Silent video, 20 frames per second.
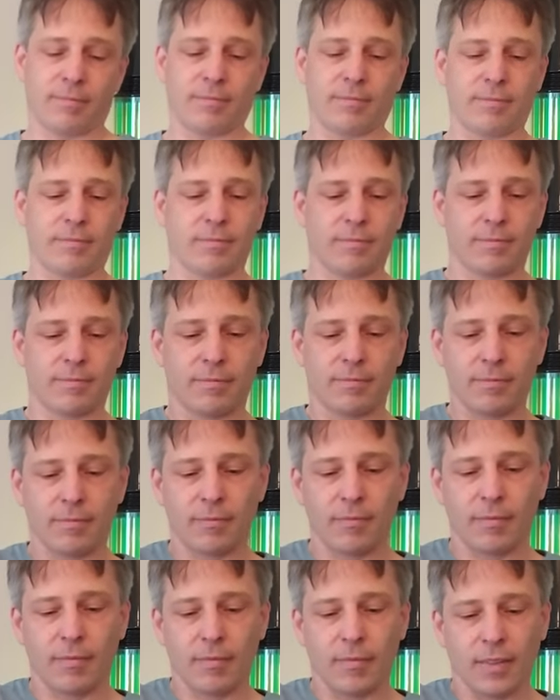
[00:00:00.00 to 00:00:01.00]

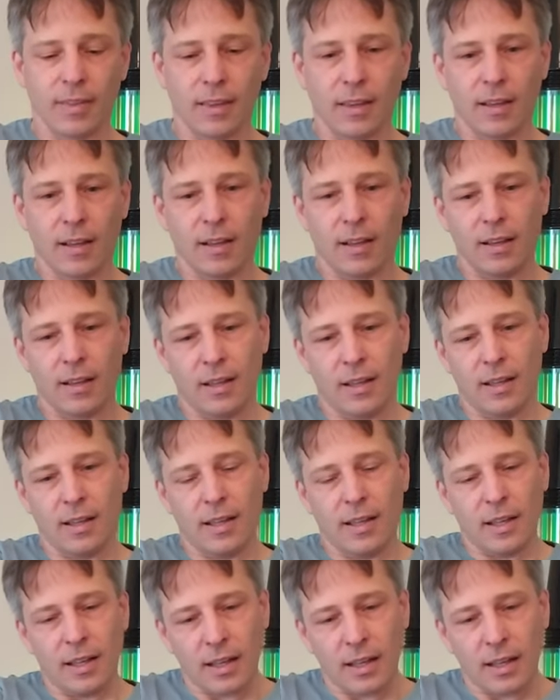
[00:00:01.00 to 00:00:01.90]
Nobody speaks.